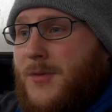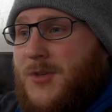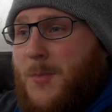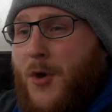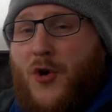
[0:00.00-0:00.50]

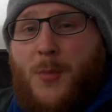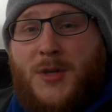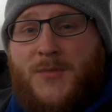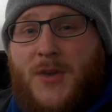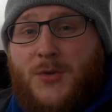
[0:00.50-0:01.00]
smoke
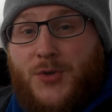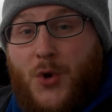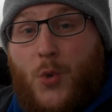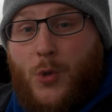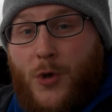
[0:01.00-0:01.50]
almost feels
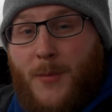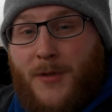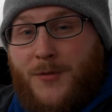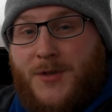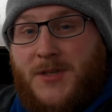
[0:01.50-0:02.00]
cool coming
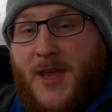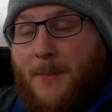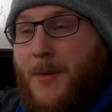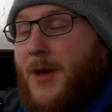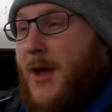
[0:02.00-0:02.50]
through the stem
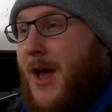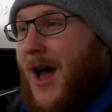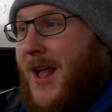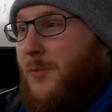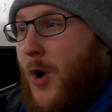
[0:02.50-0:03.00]

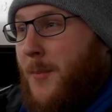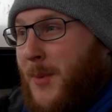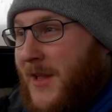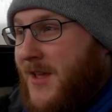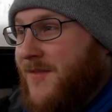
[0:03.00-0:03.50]
and what I
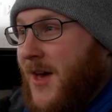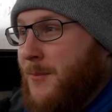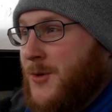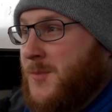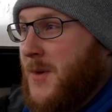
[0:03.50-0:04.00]
believe that
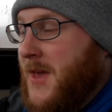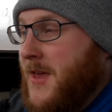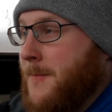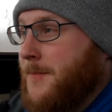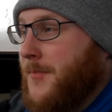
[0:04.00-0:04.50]
must be
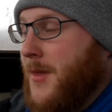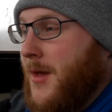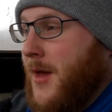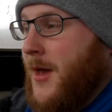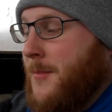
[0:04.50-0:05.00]

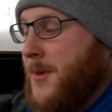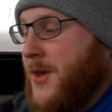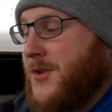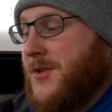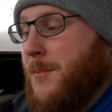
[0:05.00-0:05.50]
um,
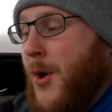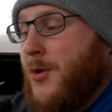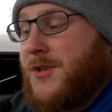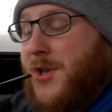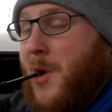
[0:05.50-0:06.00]
because the bowl
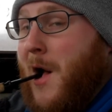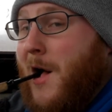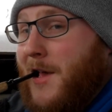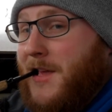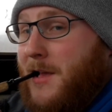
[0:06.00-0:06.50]
is so
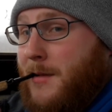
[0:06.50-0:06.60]
high